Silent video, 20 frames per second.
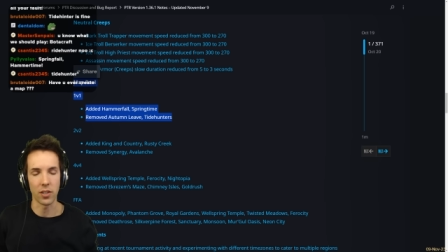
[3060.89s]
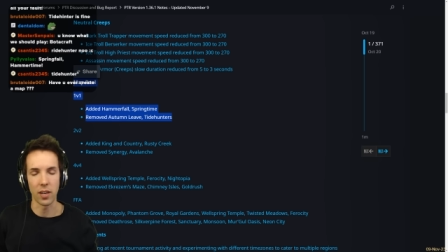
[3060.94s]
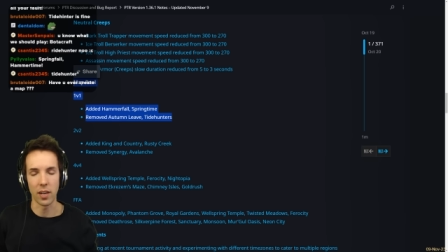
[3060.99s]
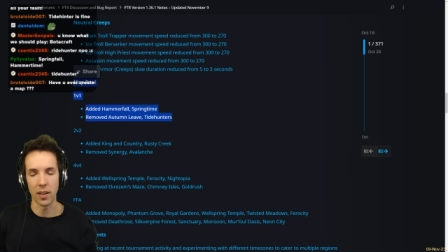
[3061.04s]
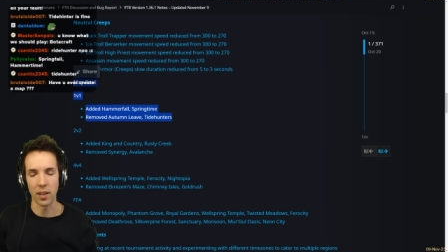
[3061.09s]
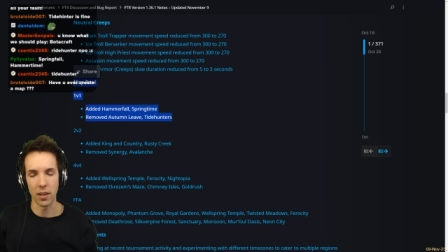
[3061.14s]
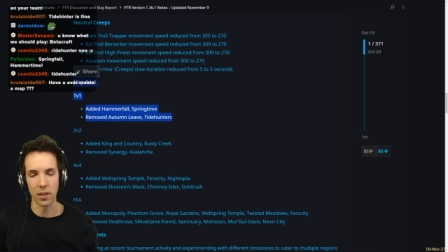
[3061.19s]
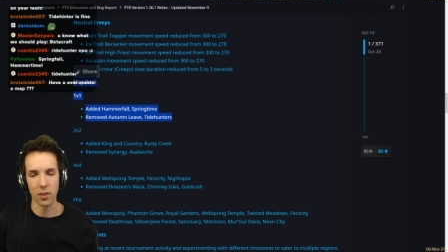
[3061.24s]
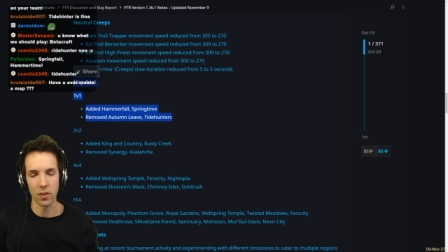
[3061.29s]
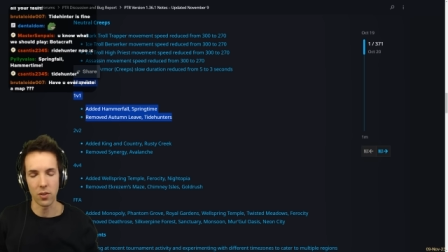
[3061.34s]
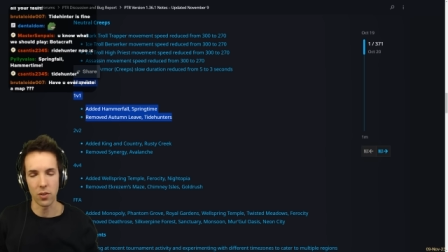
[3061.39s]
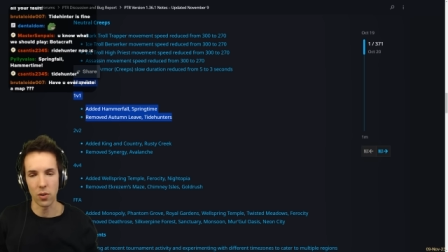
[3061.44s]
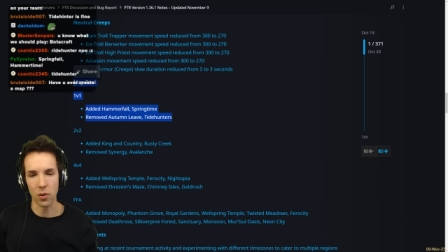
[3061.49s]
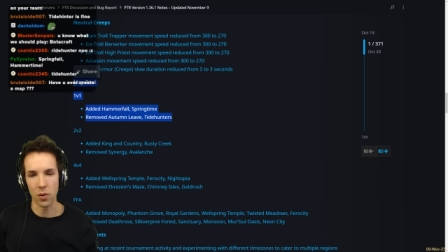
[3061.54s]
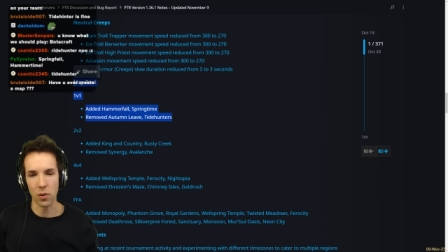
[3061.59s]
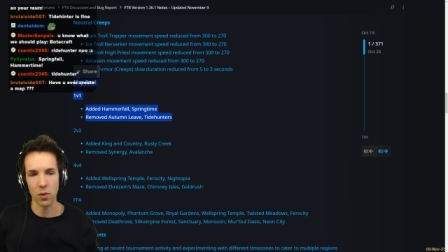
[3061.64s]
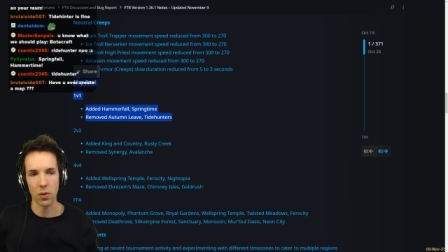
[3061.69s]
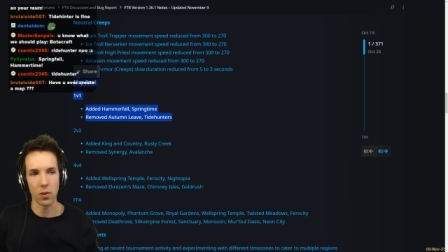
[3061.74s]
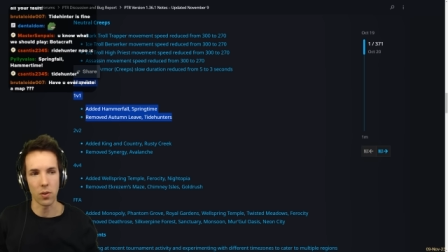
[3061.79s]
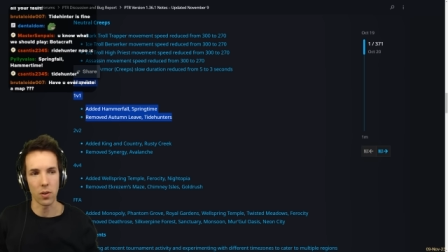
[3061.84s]
They didn't
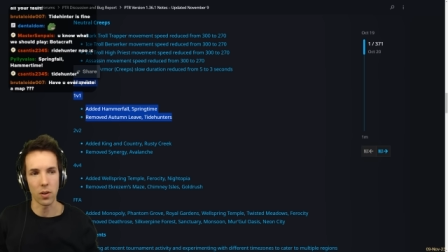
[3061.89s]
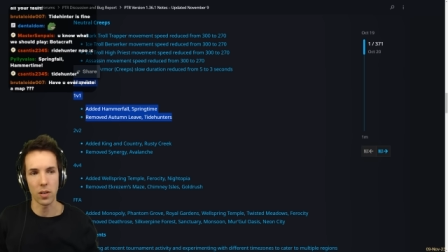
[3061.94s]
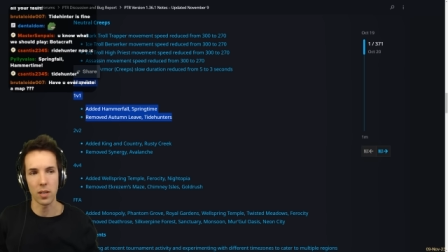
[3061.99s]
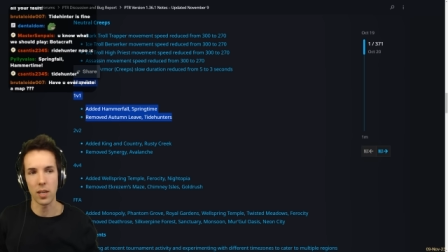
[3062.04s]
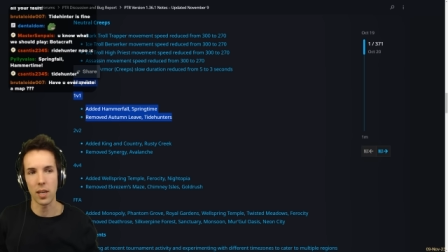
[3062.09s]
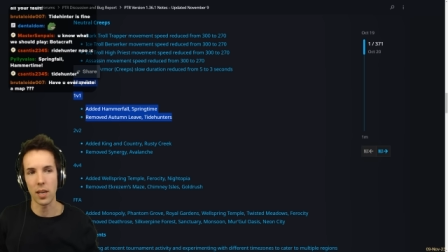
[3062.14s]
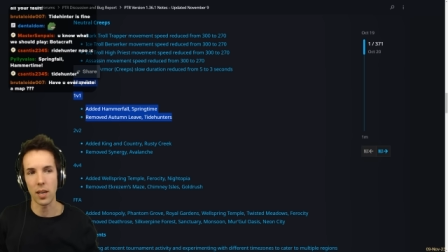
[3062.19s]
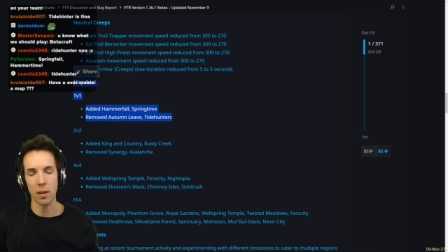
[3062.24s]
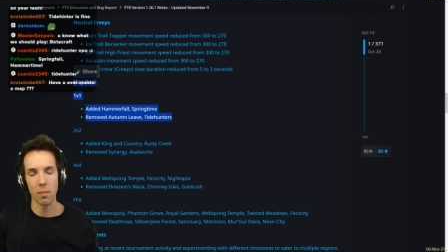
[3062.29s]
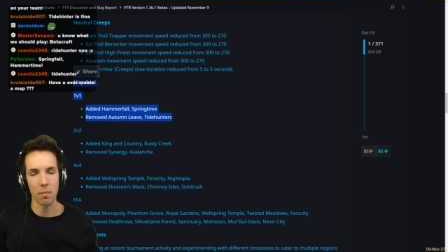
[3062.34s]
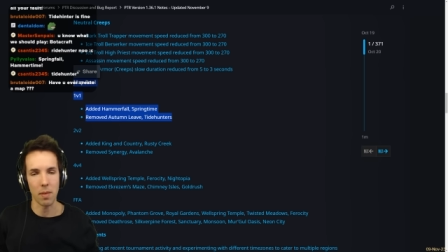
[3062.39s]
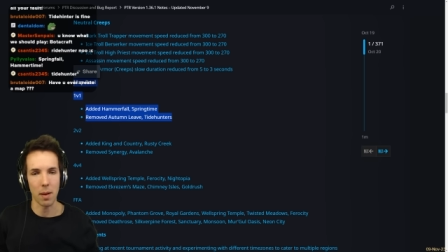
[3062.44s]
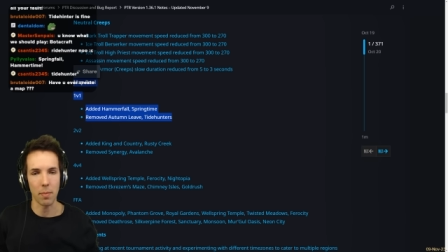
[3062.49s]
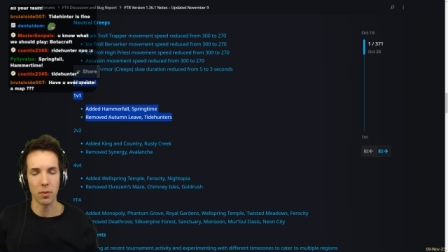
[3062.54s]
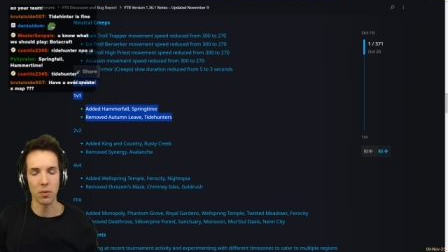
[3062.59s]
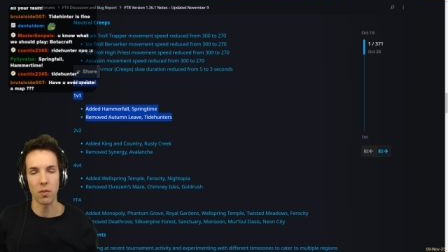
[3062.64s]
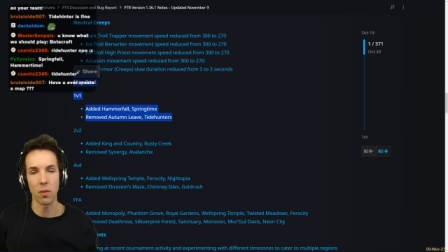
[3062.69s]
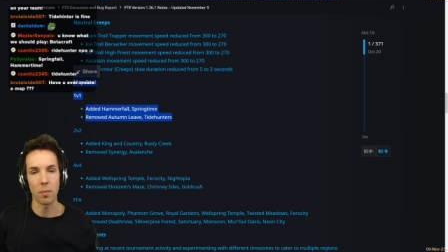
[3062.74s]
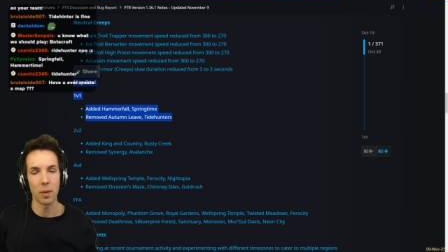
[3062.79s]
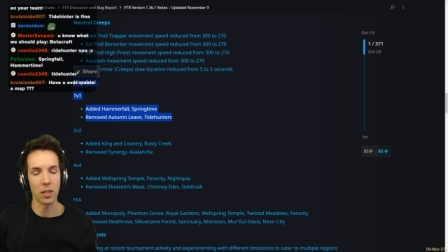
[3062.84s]
talk or take
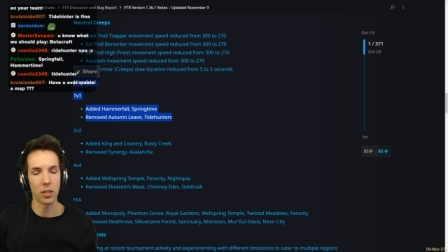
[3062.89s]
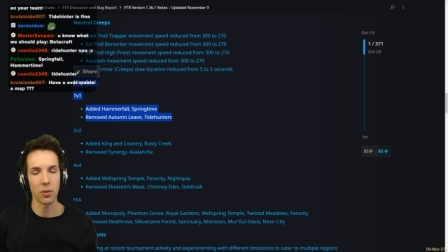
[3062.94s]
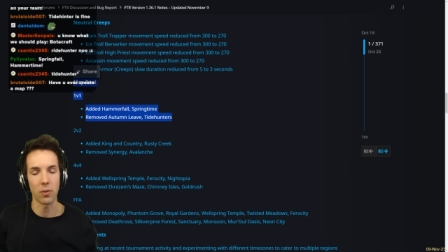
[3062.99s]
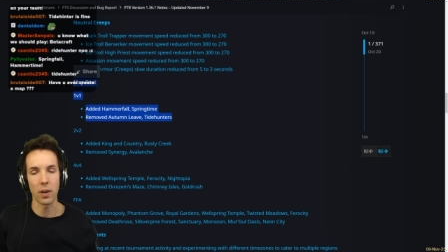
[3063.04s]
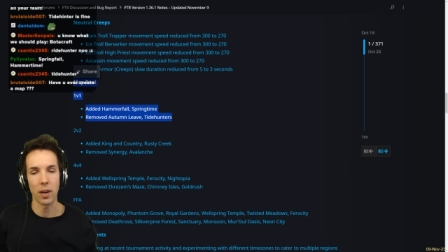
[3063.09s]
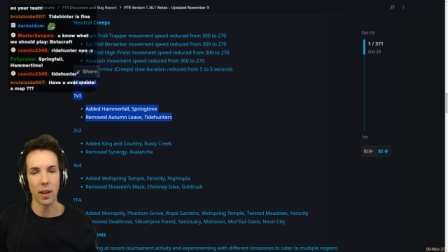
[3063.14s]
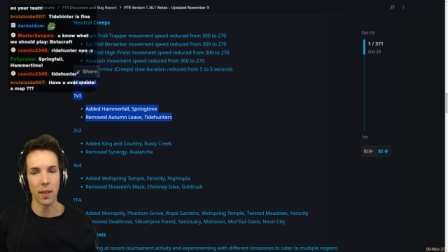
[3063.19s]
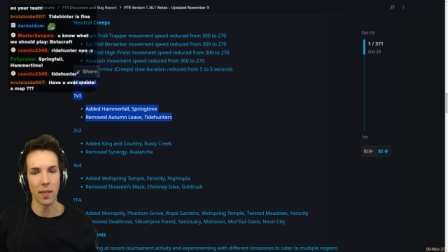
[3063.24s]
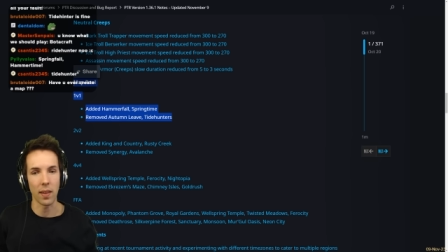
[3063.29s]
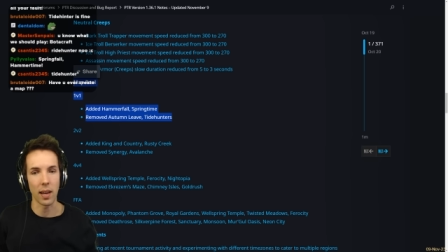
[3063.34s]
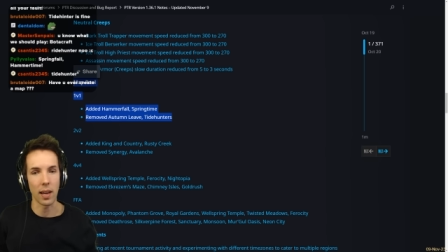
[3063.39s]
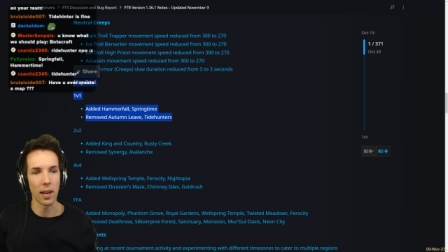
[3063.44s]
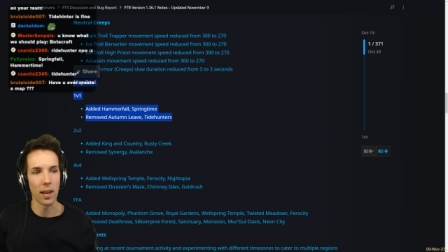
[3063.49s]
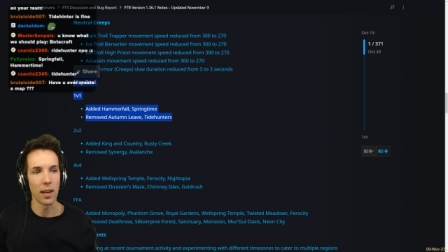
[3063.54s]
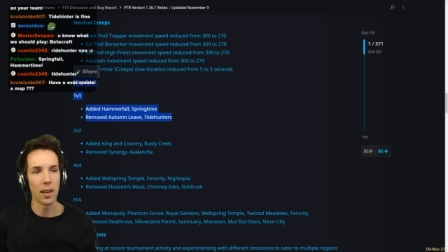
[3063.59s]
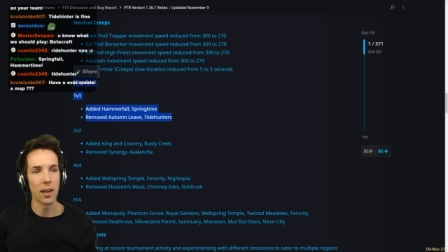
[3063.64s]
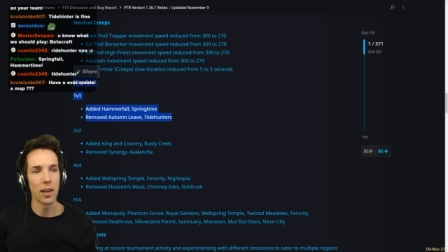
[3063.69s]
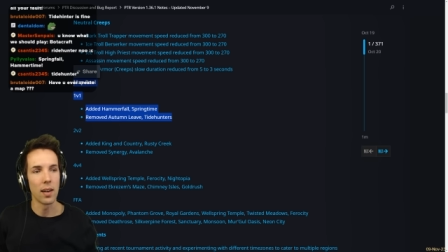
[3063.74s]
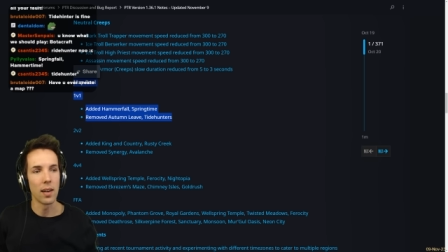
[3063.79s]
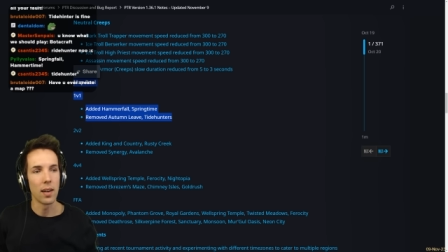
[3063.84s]
maps from us or anything.
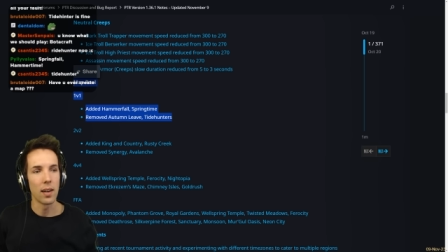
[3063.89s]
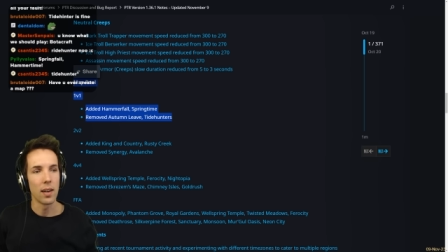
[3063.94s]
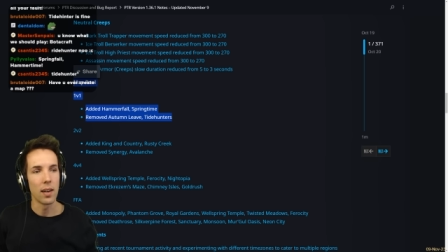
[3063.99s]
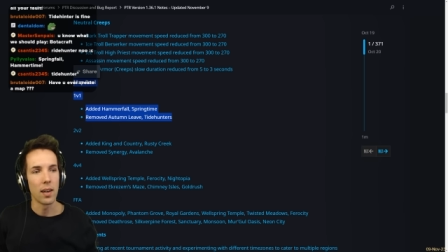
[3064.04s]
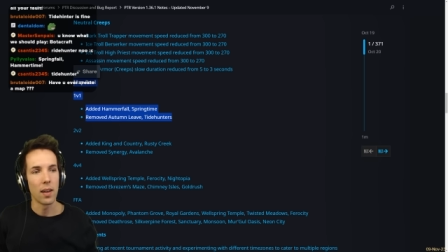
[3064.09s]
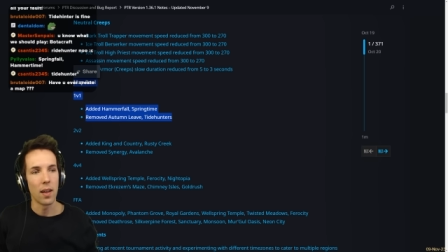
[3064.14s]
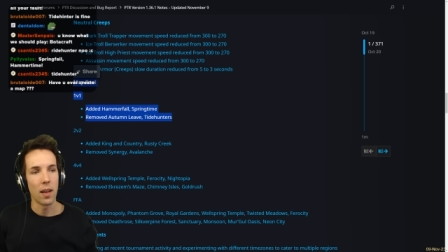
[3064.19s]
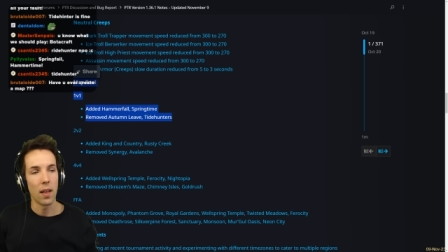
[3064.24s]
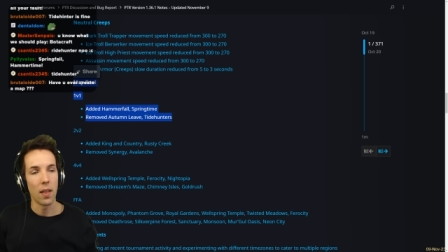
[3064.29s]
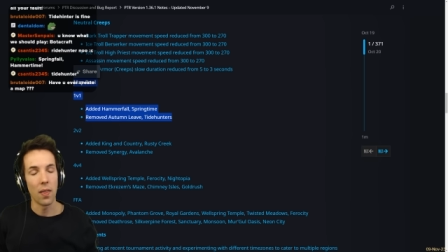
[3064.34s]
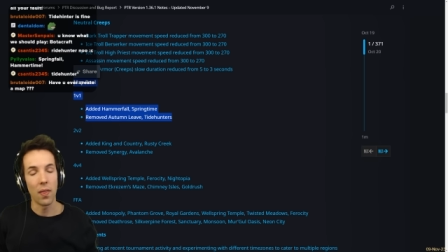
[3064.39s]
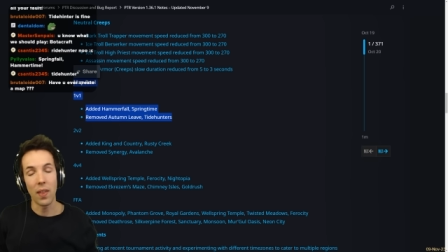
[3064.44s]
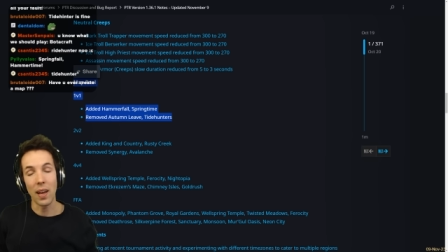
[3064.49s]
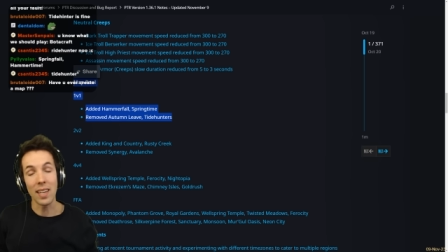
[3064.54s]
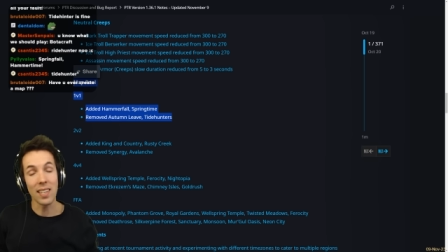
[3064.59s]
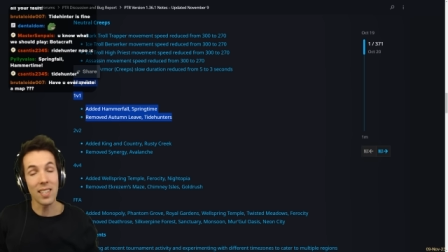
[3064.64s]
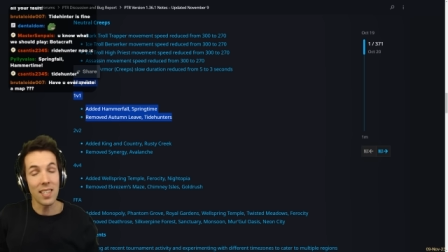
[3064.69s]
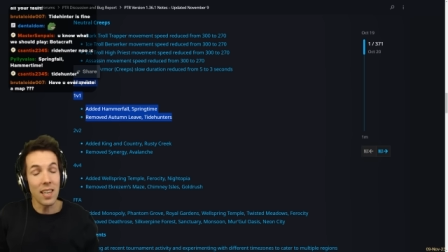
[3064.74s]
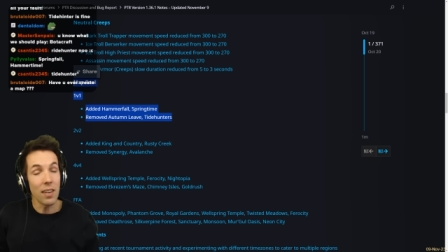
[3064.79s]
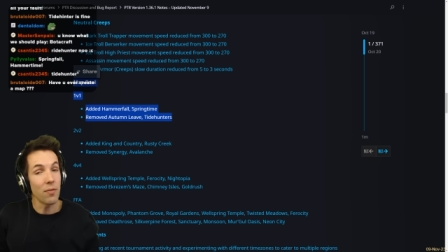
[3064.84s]

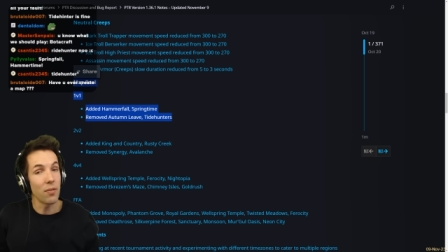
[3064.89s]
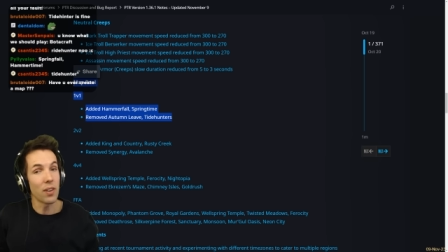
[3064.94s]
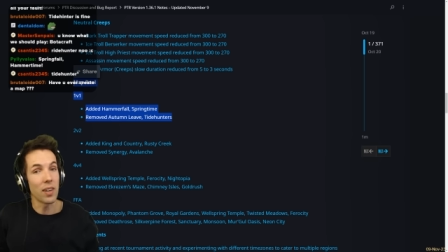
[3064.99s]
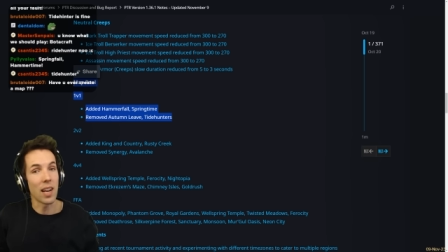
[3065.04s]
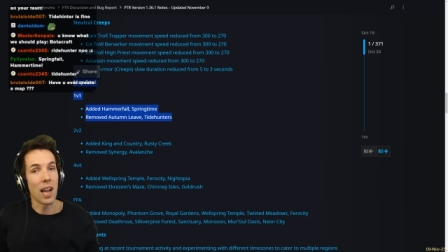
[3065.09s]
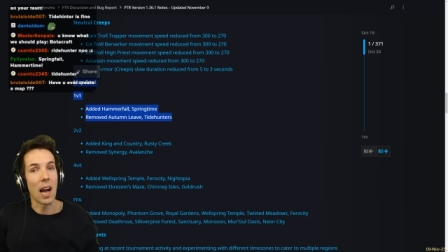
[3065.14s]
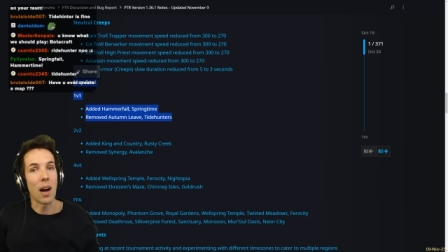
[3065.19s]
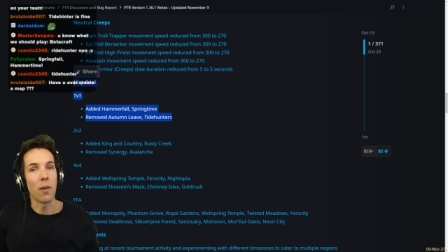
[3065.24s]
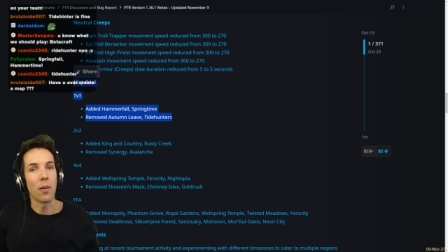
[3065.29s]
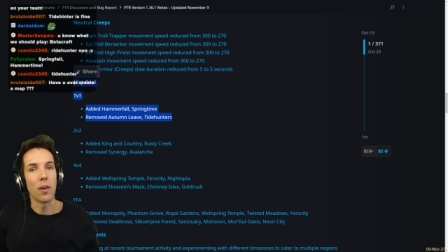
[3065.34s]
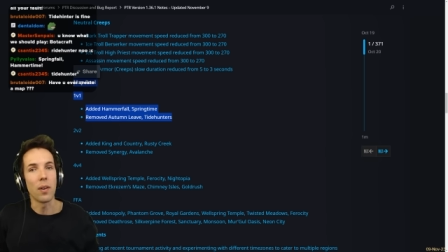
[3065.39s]
That's different now,